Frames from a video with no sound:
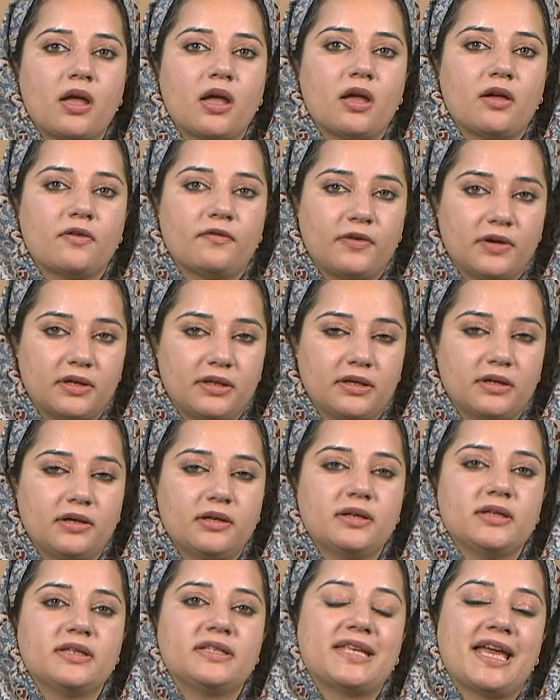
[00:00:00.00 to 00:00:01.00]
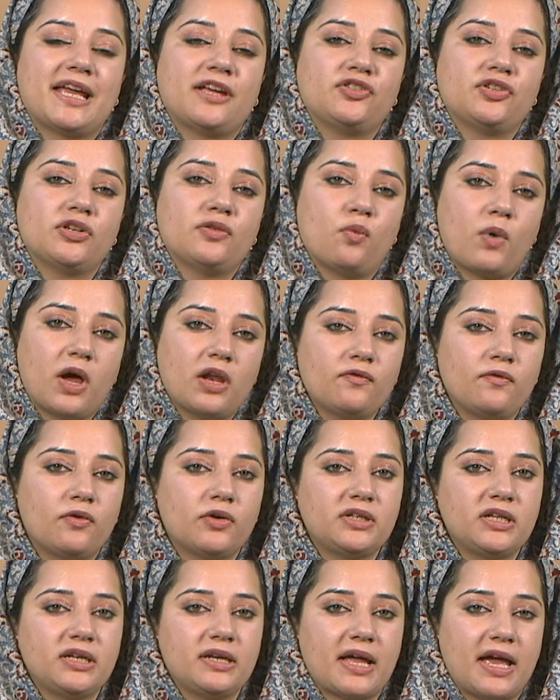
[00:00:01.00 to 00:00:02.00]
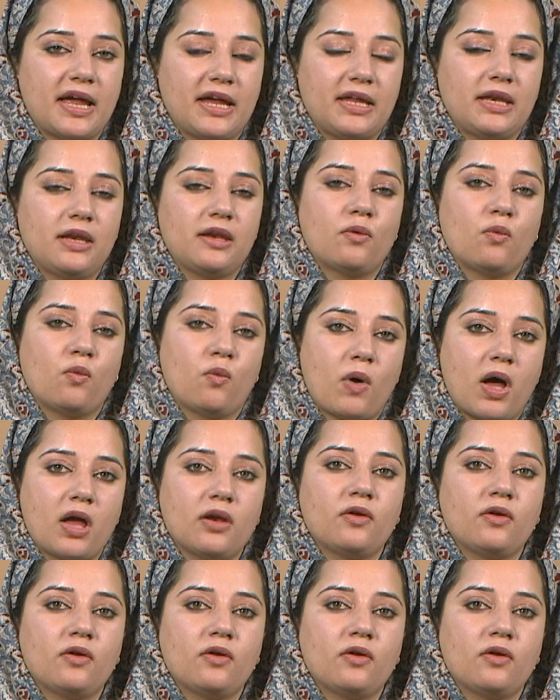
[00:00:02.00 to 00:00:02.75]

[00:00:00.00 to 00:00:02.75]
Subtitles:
Further, Section 149(1)